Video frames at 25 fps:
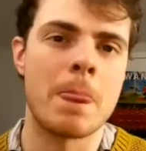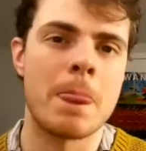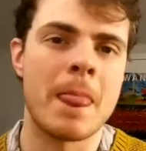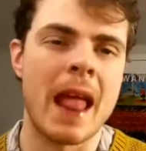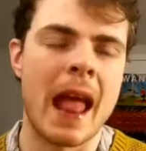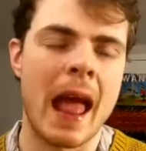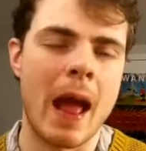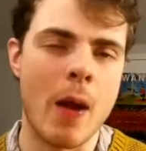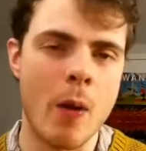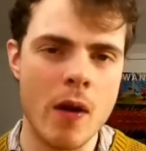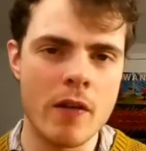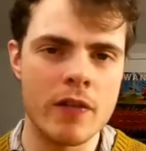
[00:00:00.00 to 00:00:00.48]

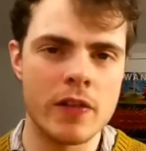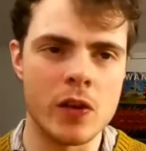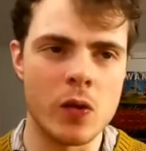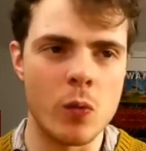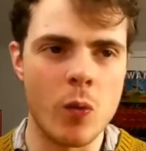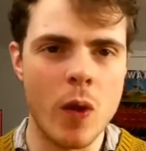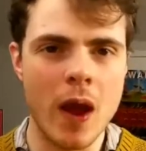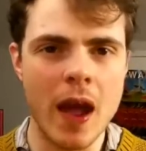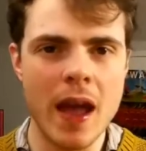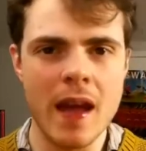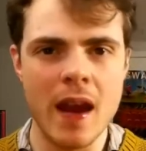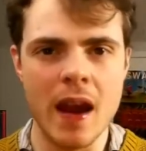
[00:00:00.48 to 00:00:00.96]
However,
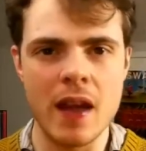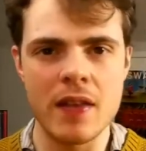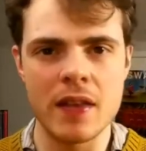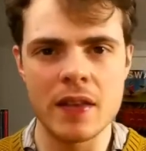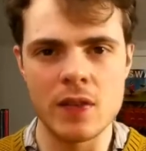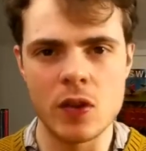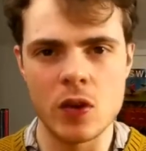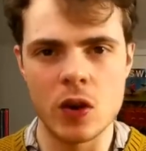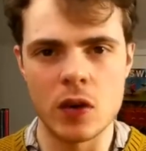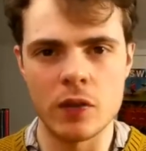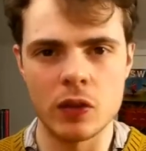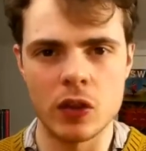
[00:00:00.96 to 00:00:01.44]
where I think
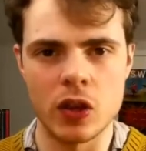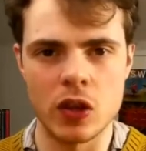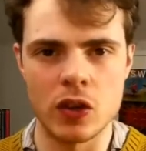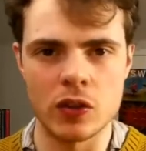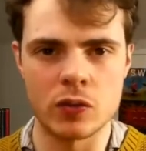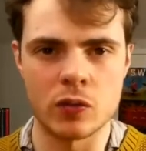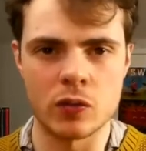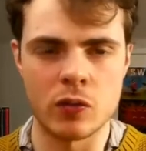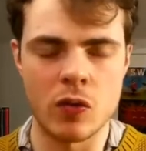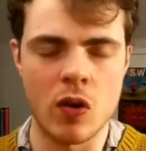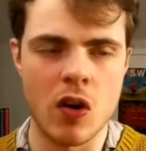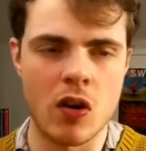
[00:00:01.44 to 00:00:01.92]
the novel goes
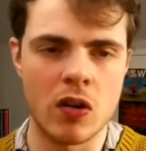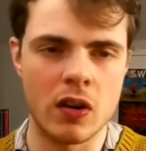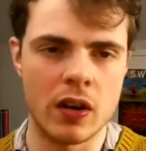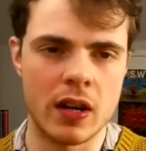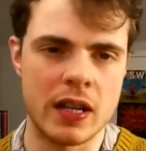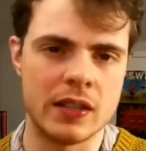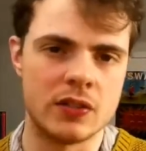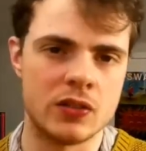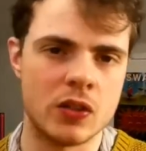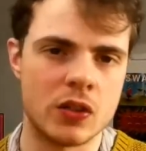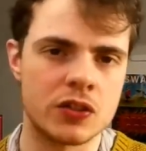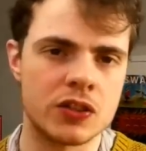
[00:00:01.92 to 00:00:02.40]
wrong
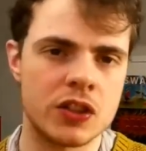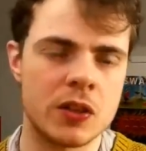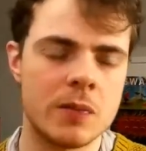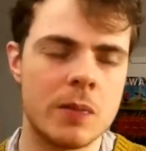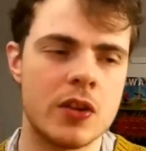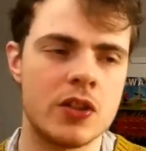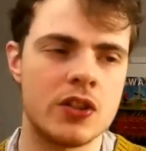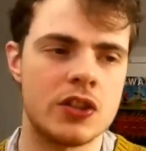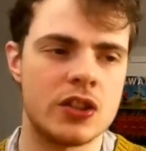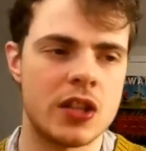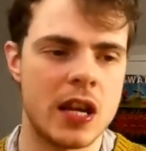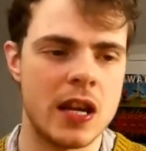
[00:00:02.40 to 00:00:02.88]
is not so
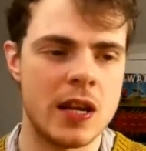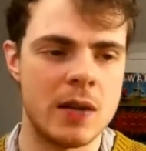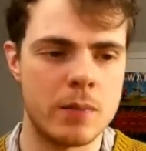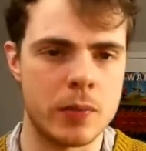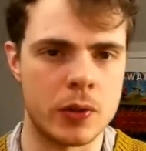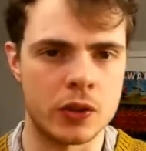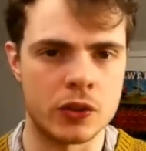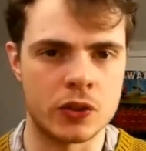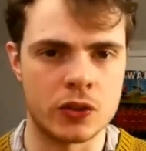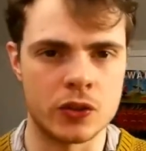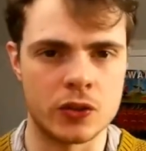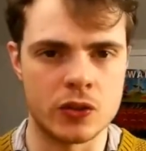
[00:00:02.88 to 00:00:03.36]
much in
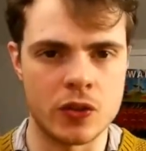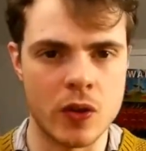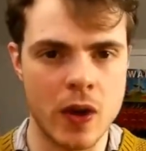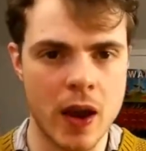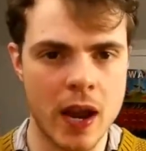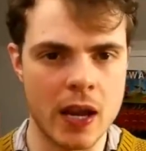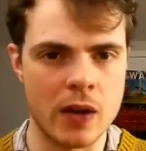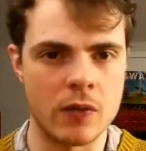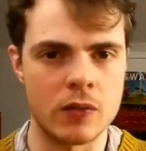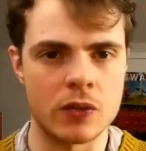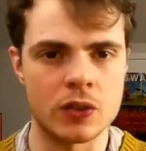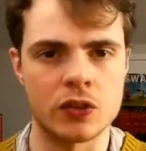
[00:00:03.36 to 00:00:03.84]

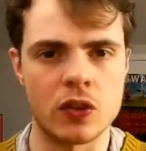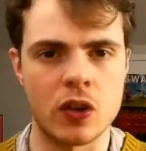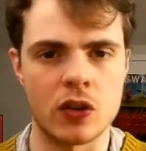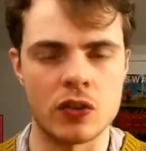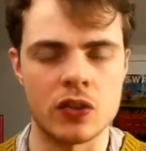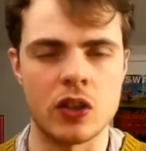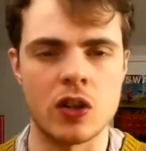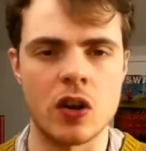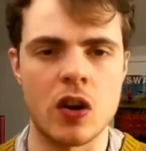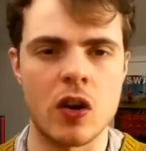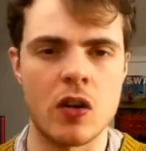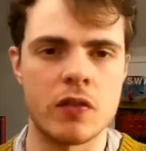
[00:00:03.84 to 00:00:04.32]
portraying
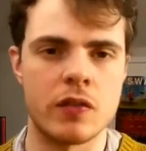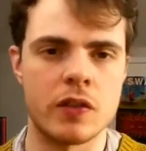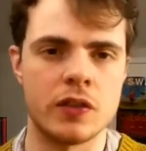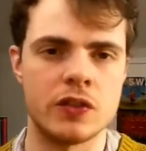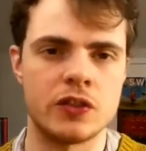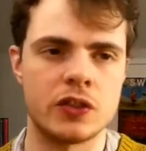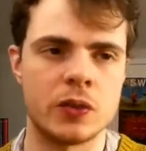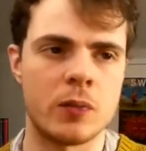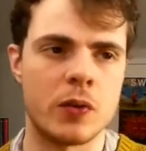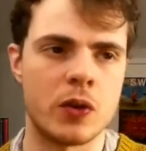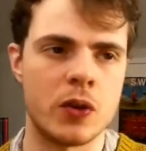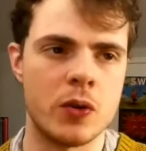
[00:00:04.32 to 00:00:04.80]
Raskolnikov as
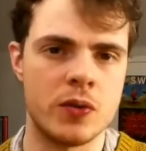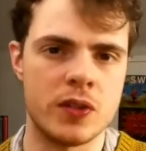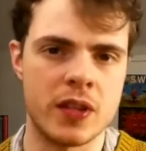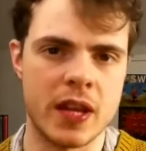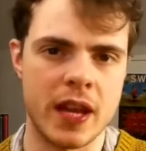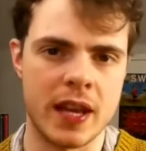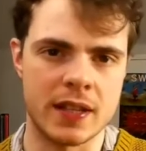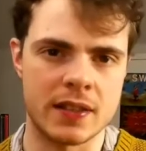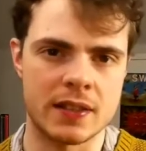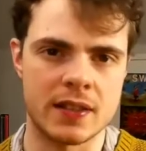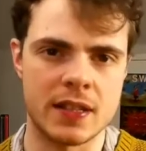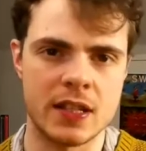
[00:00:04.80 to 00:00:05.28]
someone who
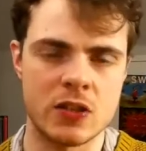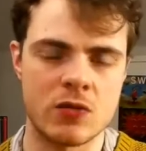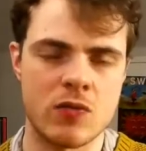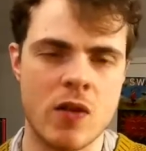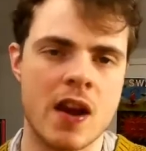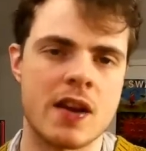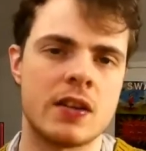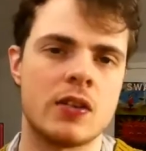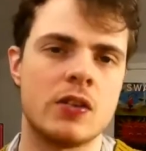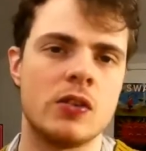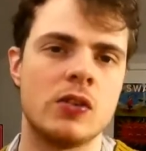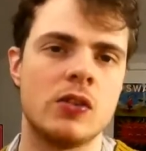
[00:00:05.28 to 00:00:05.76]
takes these
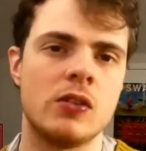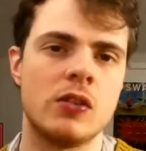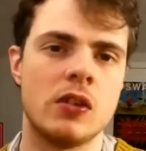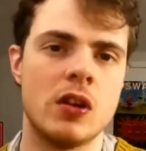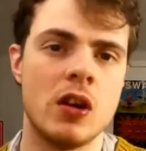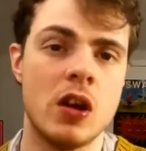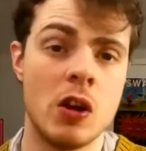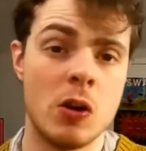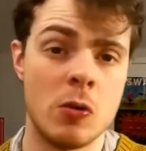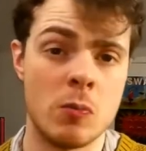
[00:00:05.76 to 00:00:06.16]
radical